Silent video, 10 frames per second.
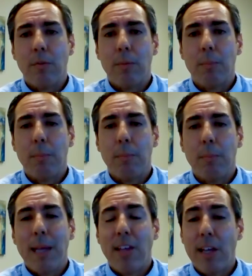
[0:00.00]

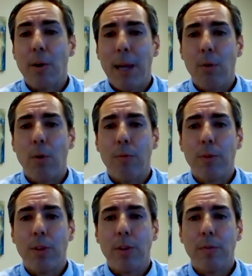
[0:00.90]
maintain your payroll
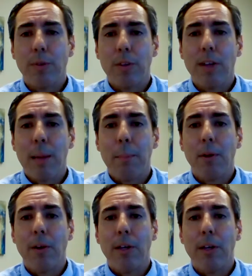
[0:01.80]
for the time
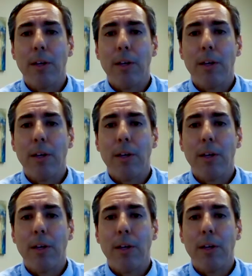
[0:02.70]
period,
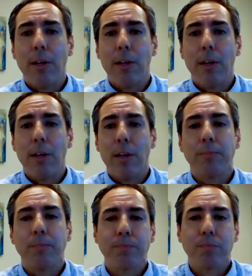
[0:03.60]
the covered period as they're
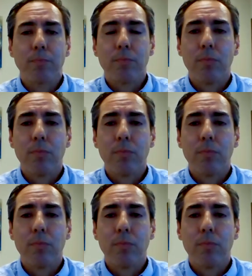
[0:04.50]
calling it?